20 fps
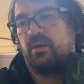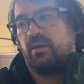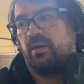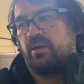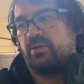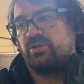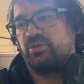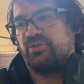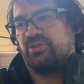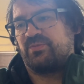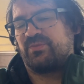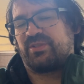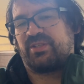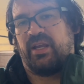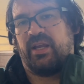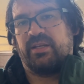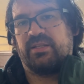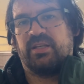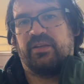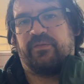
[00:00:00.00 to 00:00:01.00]
do some
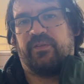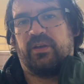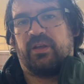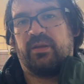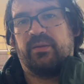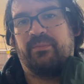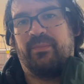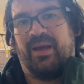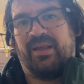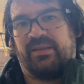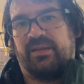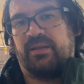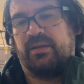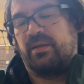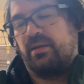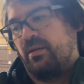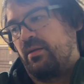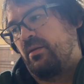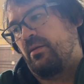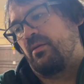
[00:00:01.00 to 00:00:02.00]
scientific method.
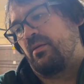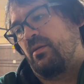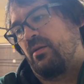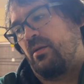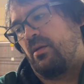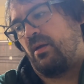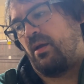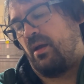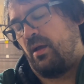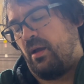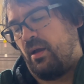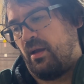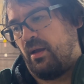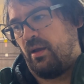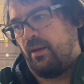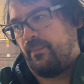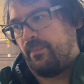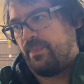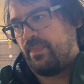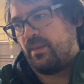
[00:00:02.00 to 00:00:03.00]

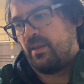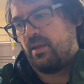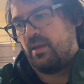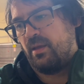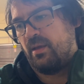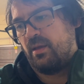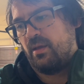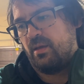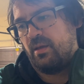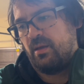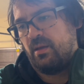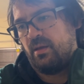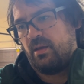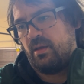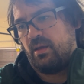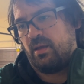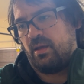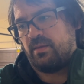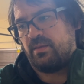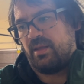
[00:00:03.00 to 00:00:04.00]
And
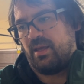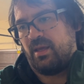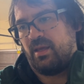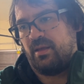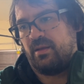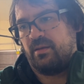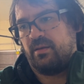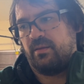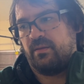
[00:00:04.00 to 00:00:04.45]
then